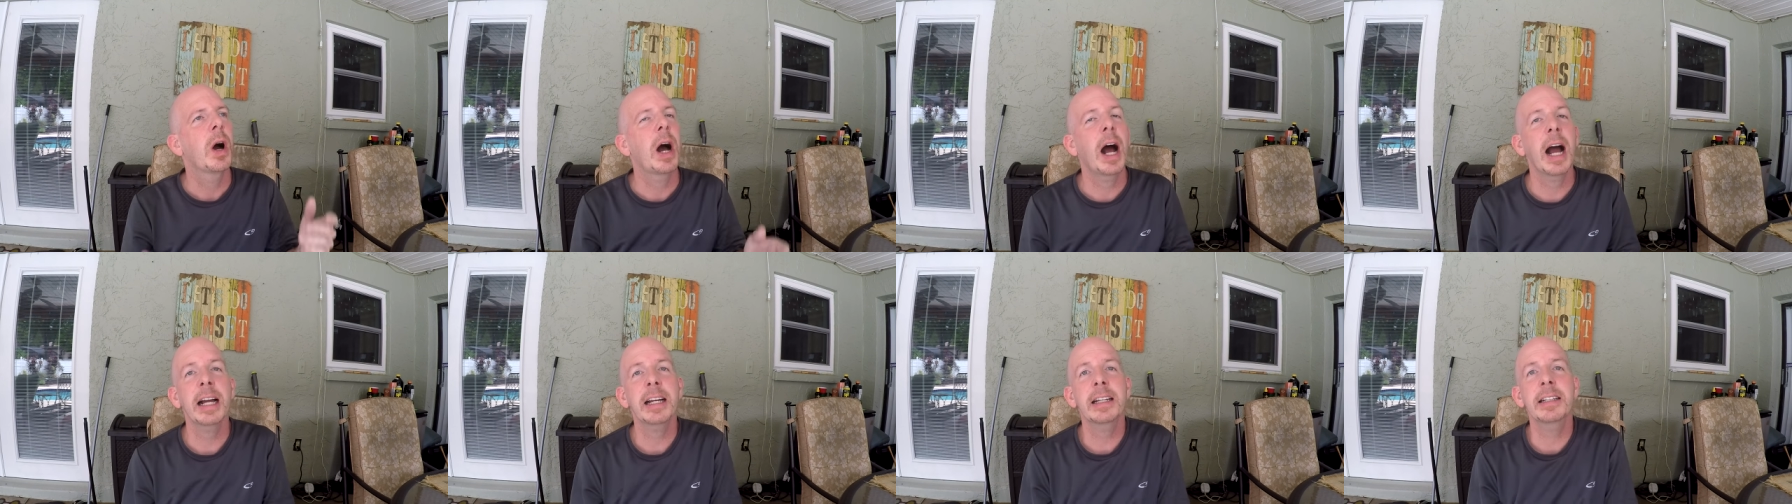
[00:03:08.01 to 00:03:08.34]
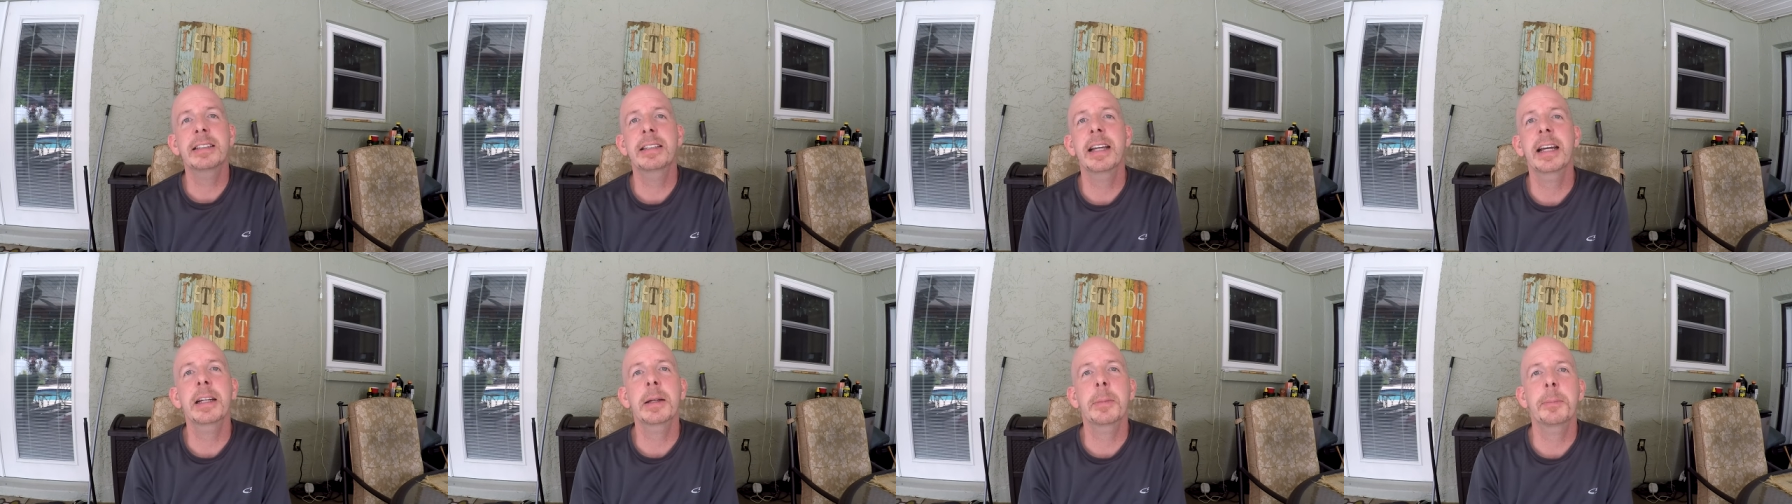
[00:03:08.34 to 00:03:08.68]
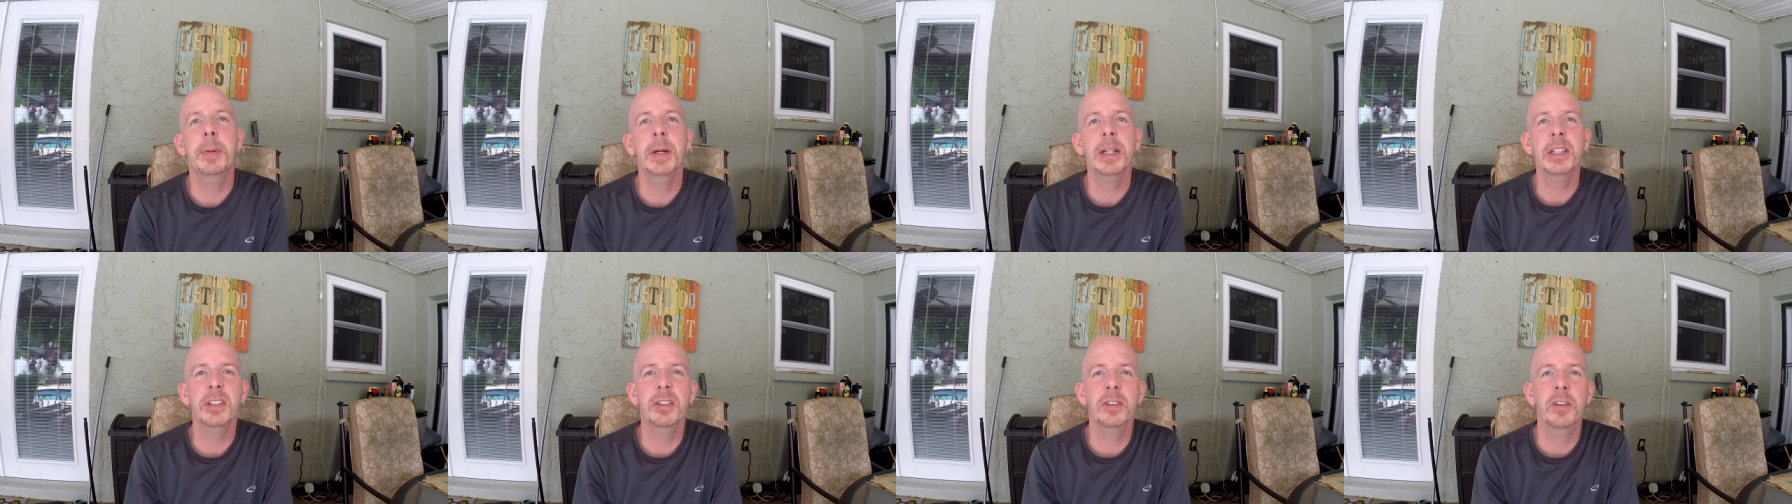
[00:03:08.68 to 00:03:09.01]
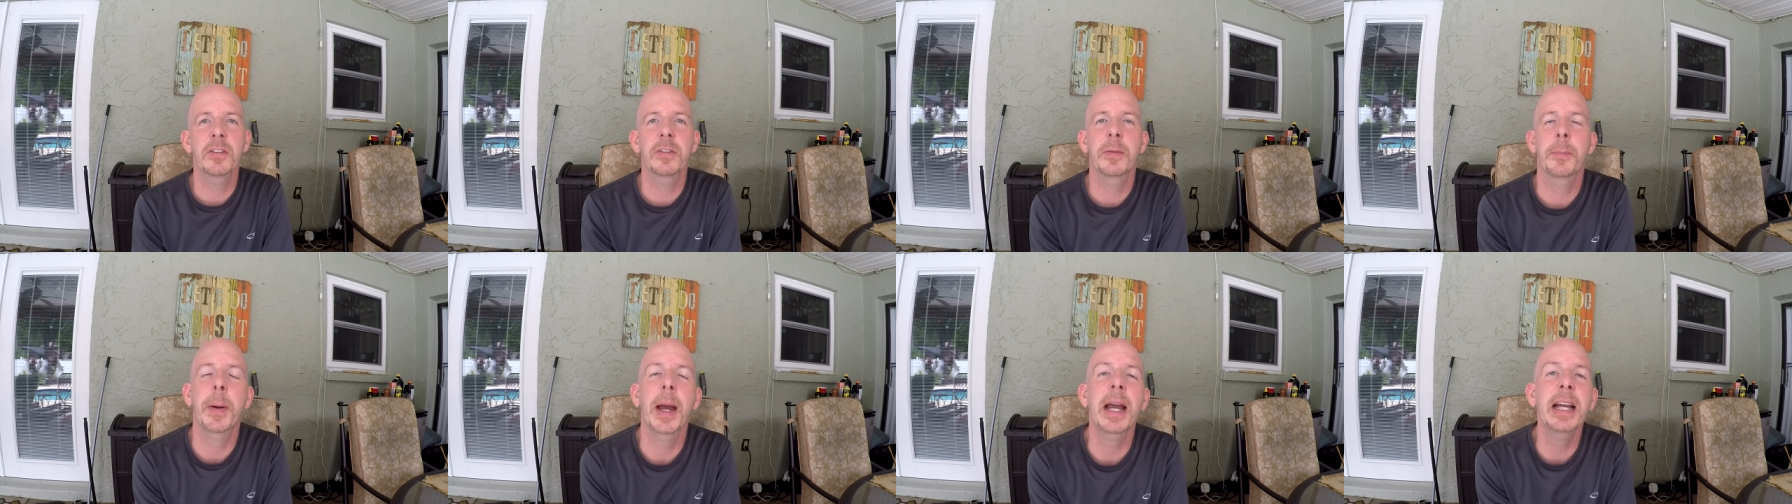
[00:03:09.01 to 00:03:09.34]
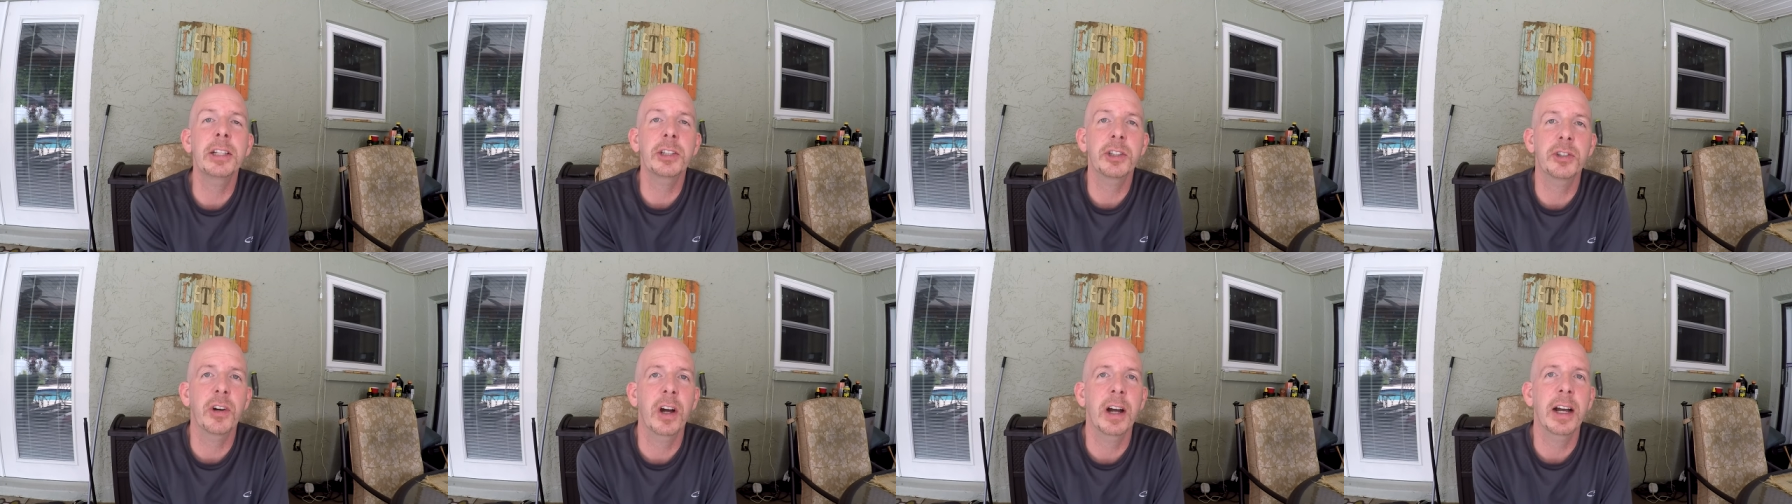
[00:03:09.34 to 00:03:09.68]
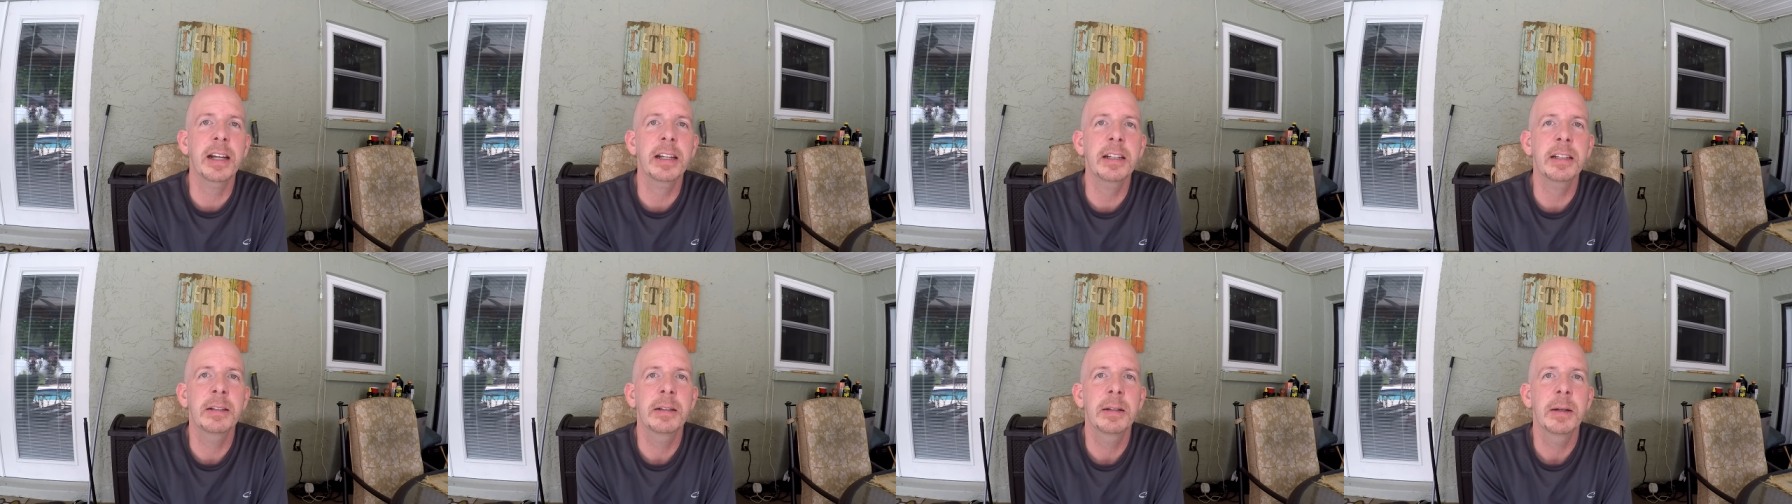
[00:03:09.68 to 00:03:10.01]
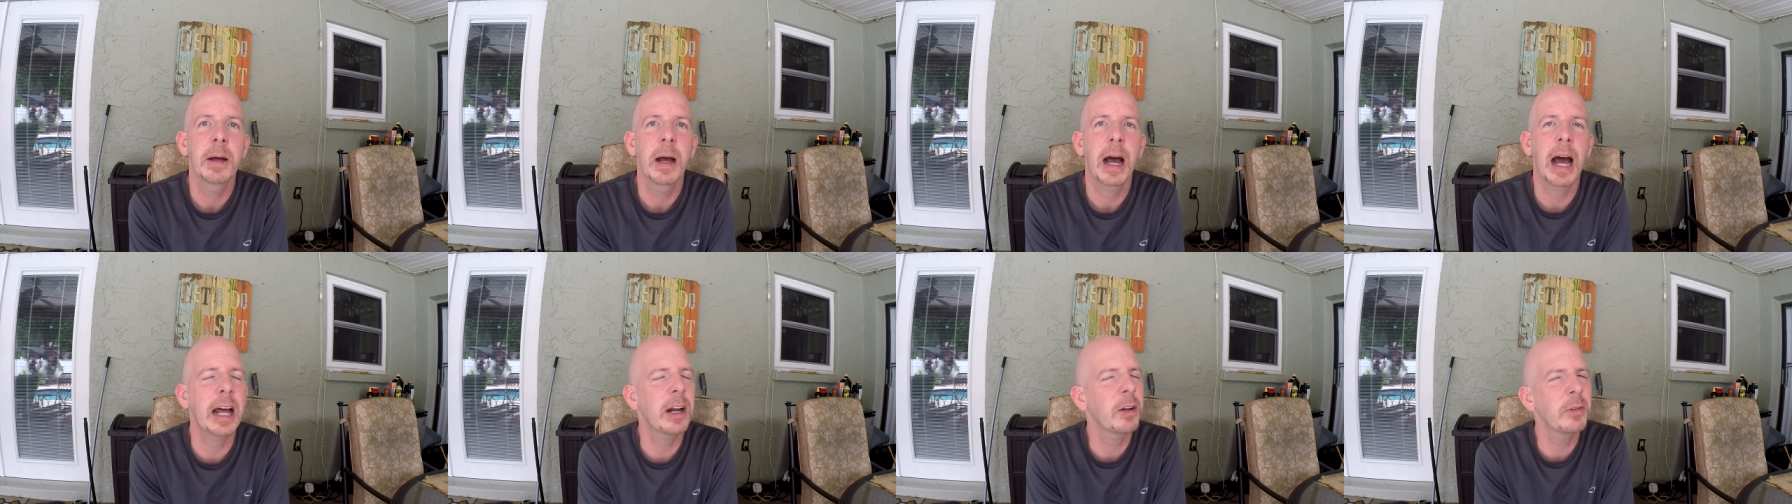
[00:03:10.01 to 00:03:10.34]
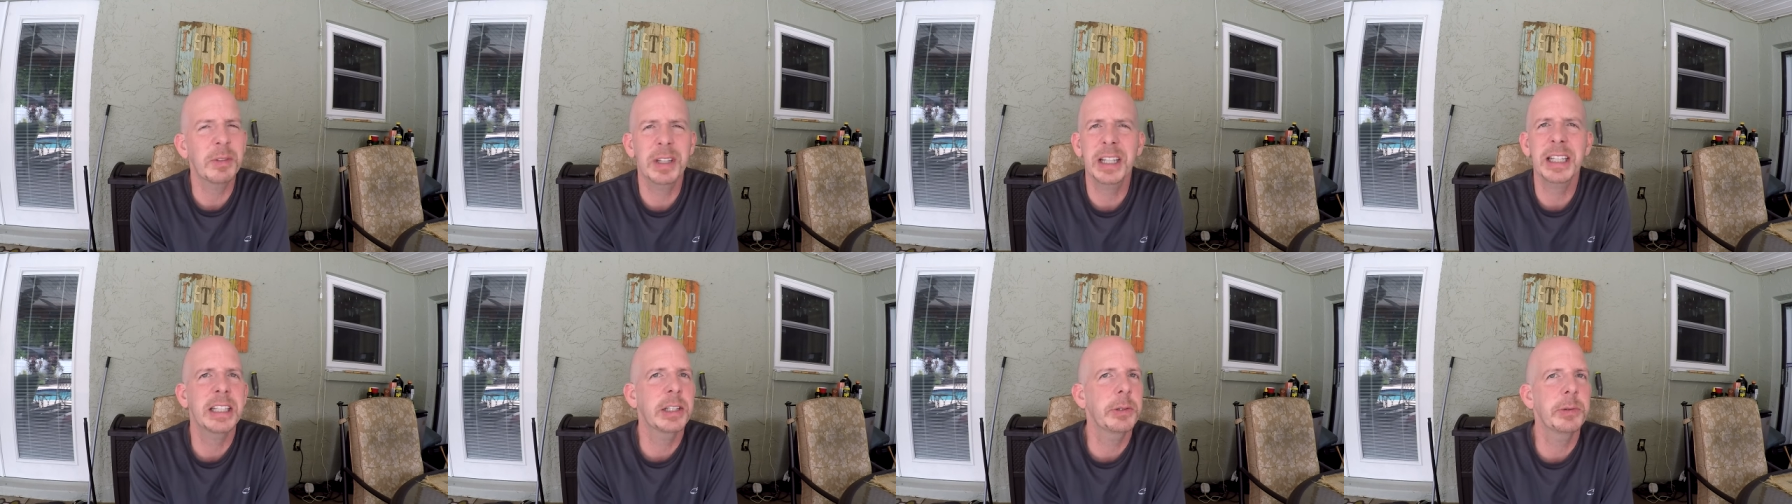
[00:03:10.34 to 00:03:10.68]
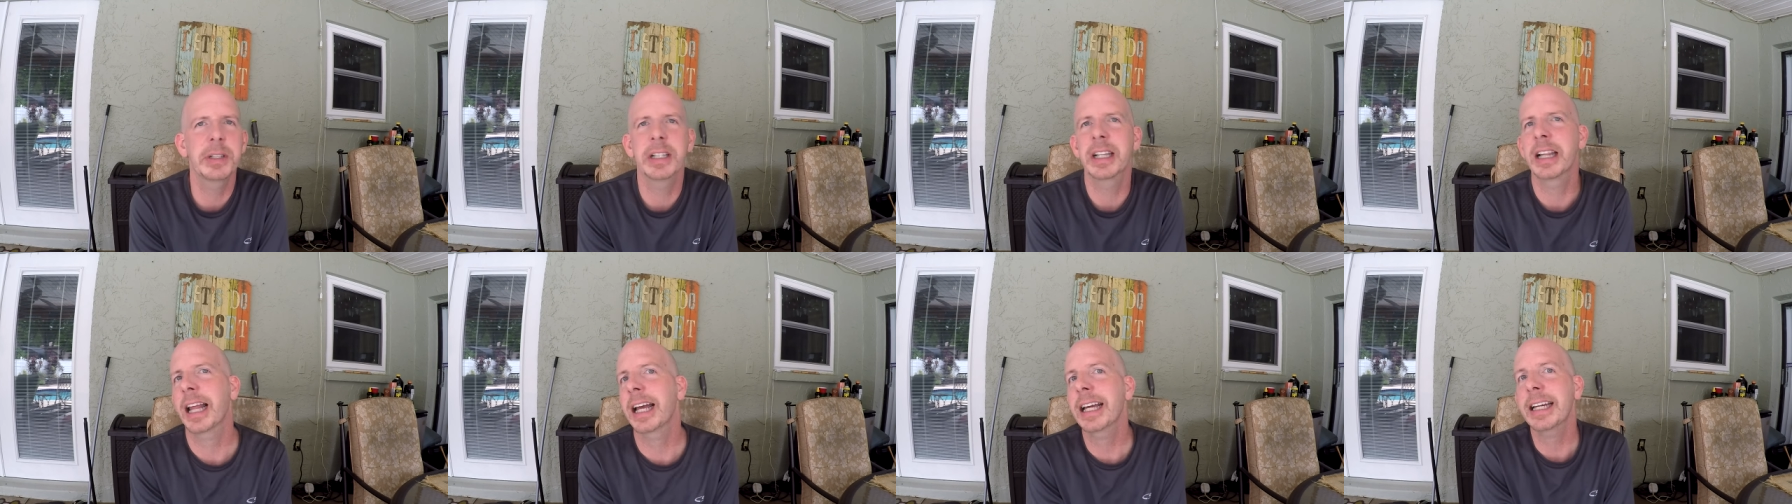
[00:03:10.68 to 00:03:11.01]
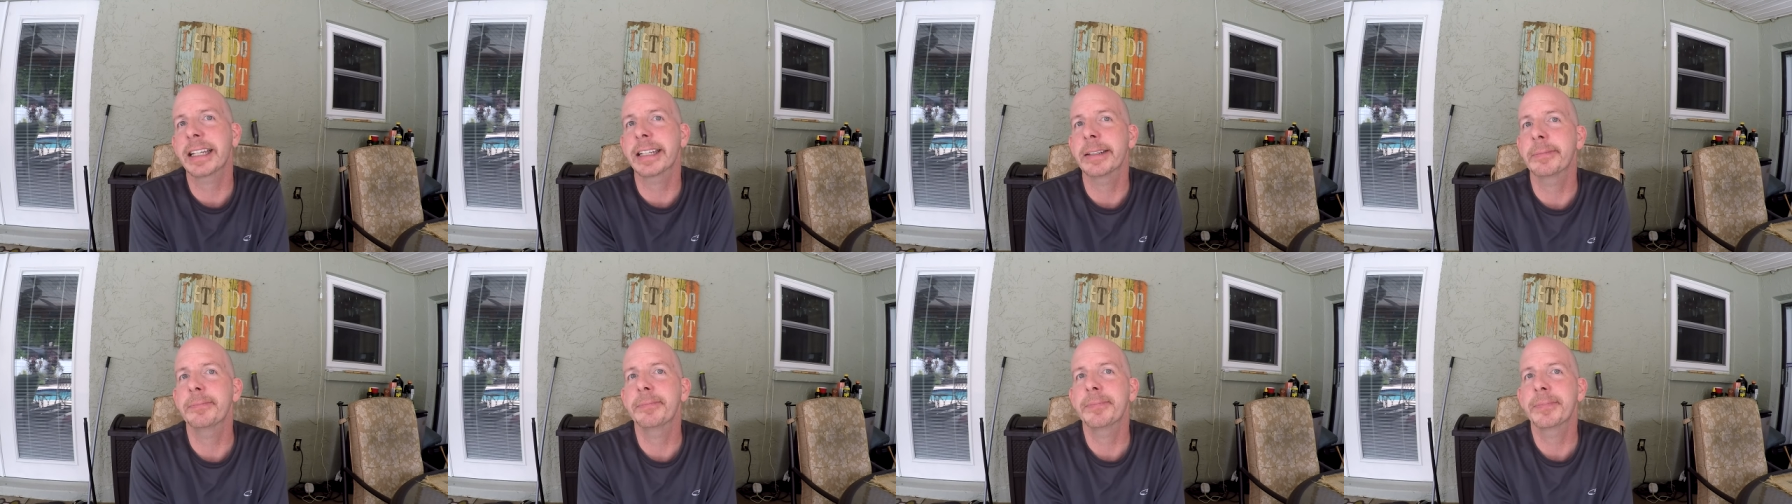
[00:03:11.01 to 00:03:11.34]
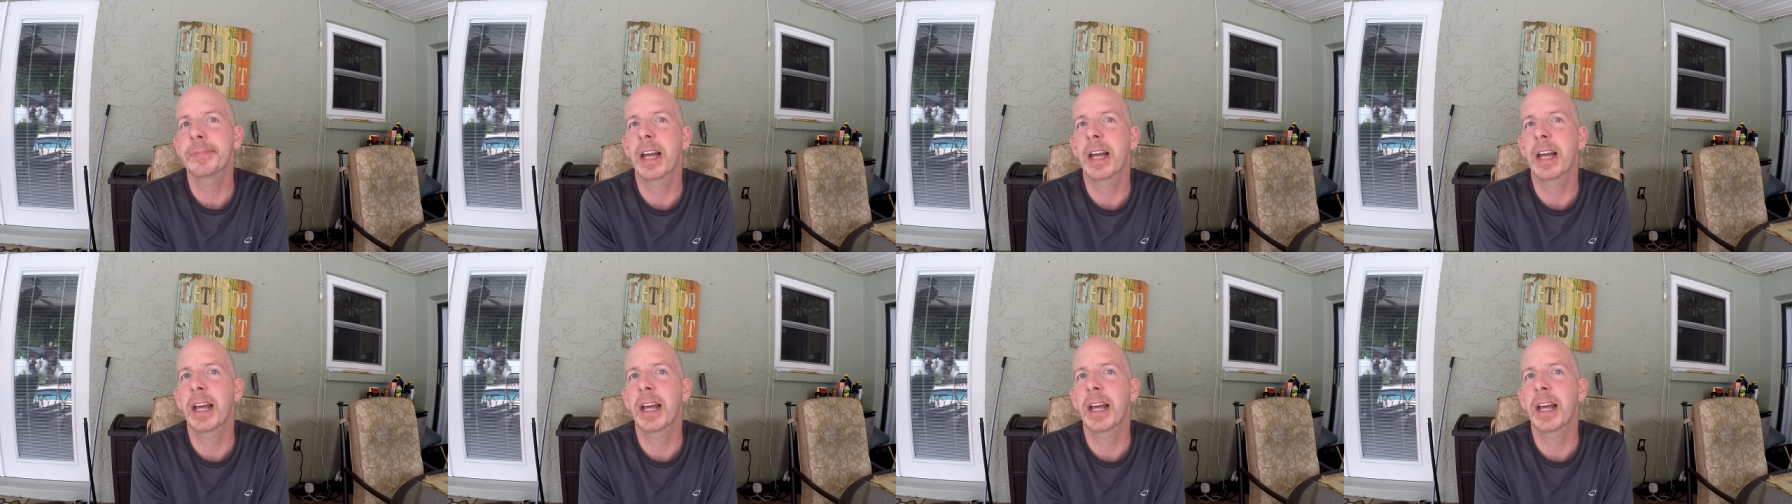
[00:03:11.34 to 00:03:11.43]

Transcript: I could take a picture of the paint drying. I don't think you would like it.